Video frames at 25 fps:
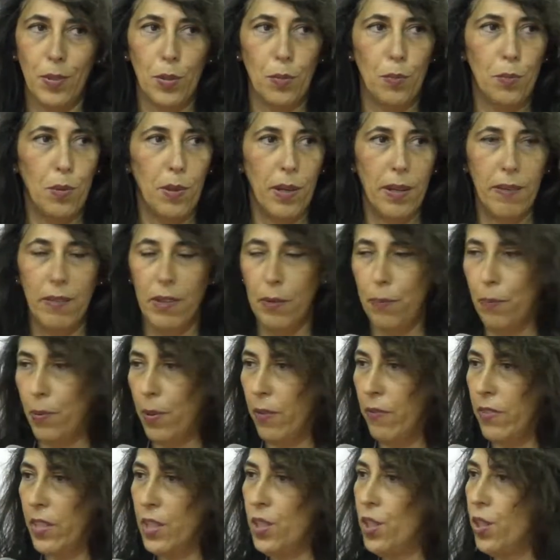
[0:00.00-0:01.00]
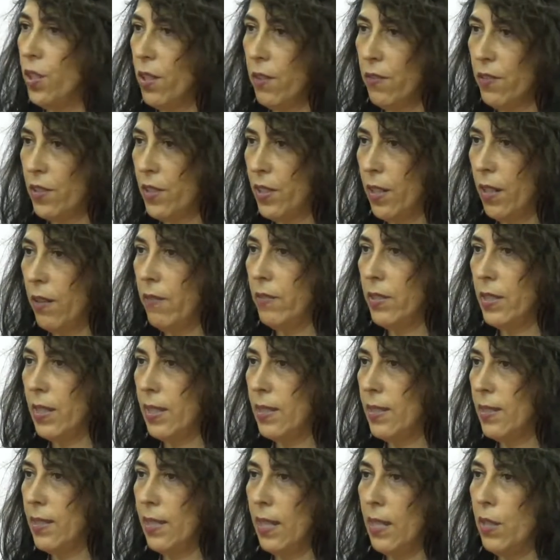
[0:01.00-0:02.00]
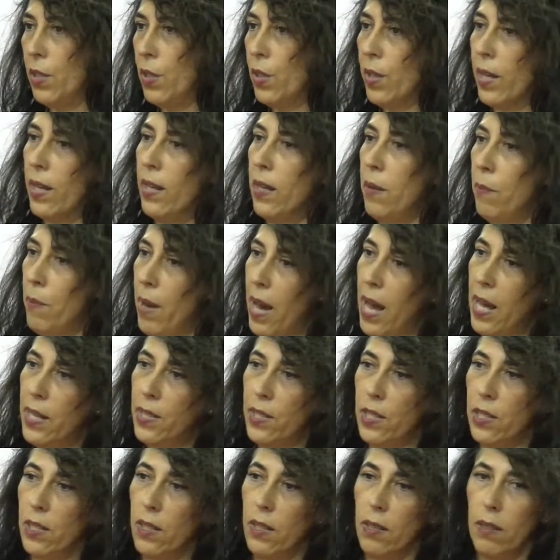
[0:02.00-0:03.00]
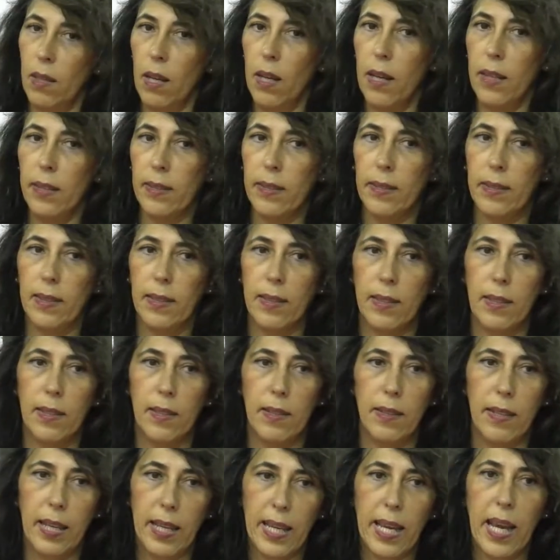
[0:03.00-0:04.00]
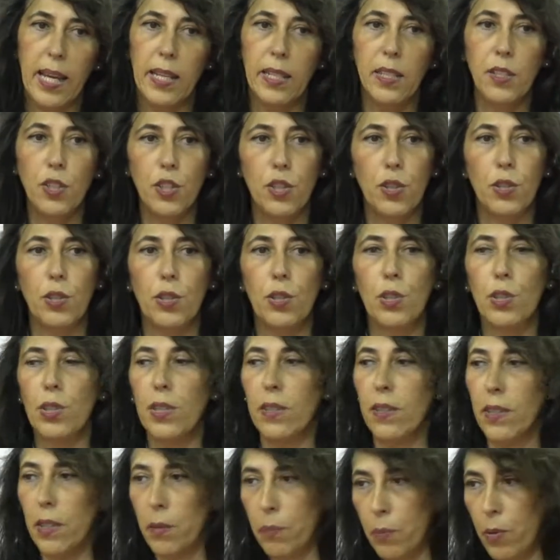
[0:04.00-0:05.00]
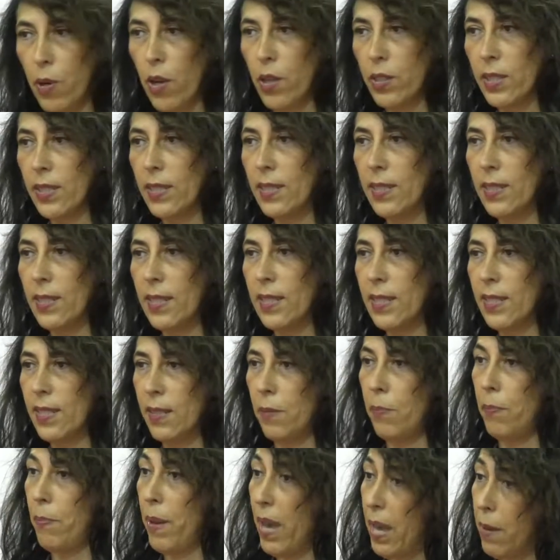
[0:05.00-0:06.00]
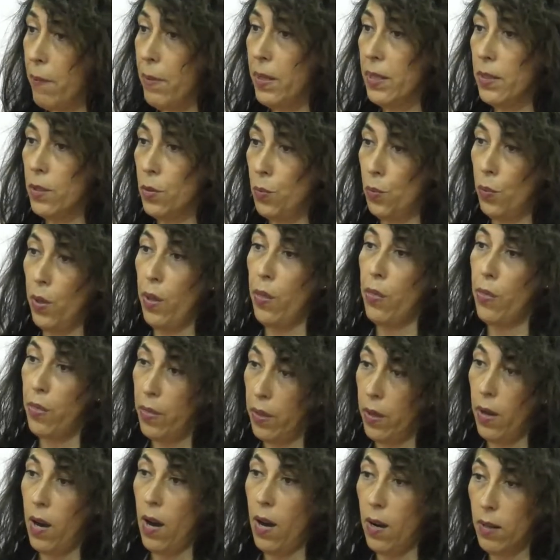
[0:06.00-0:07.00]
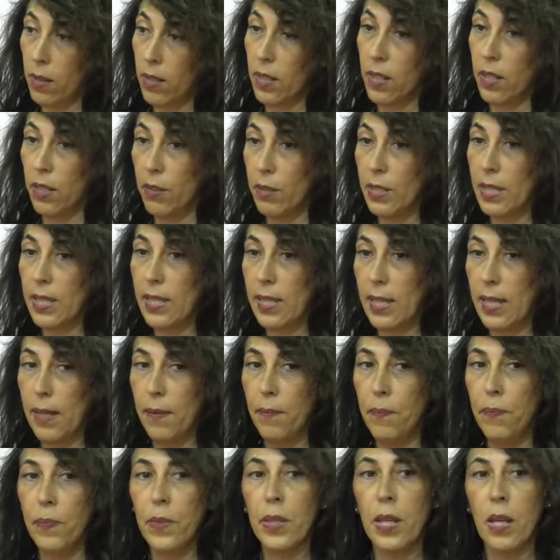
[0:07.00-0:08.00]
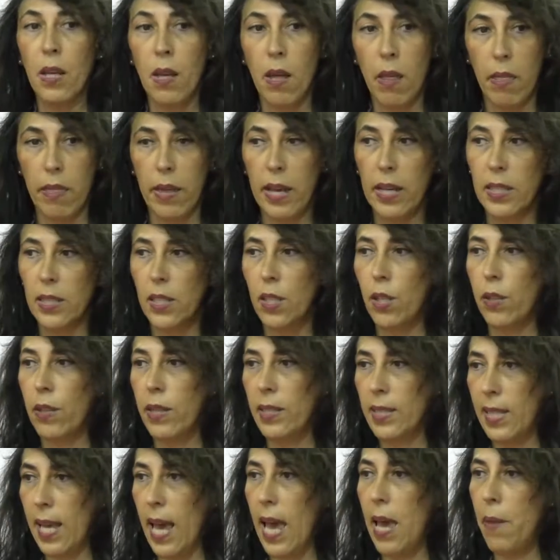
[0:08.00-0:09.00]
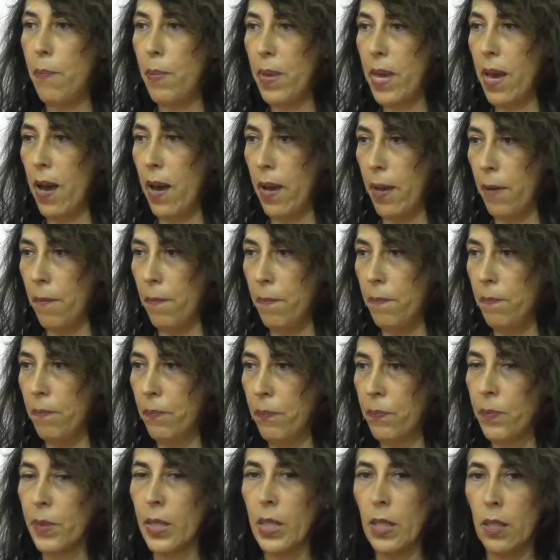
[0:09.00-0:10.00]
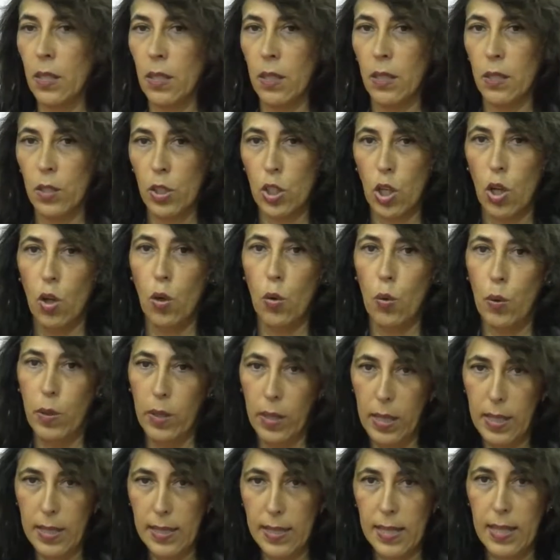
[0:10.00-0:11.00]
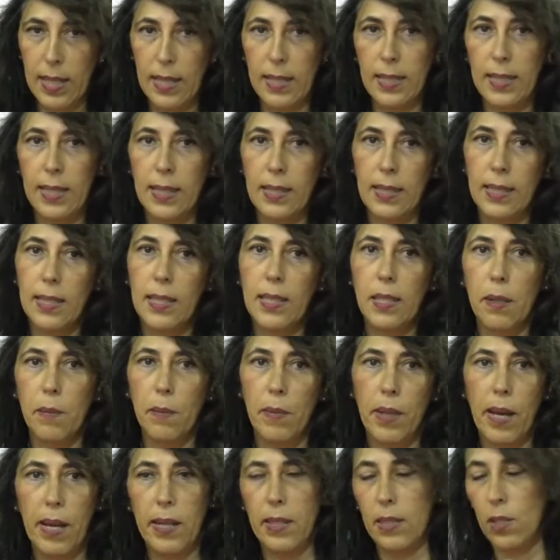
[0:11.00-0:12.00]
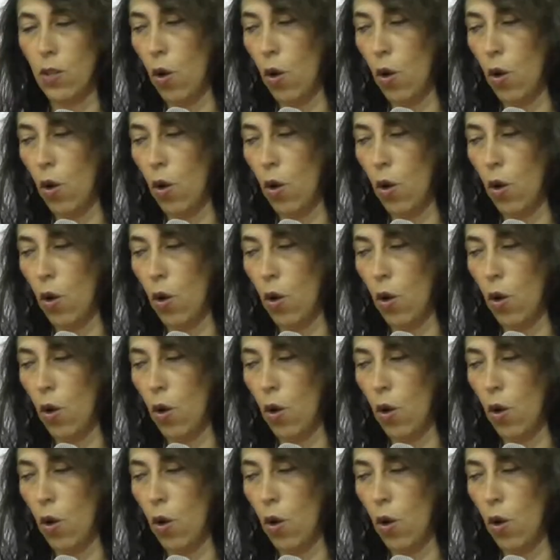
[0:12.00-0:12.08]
whatever provision of services that you can imagine. And they can introduce in their processes the payment with our currency thanks to this API. So it's a system that is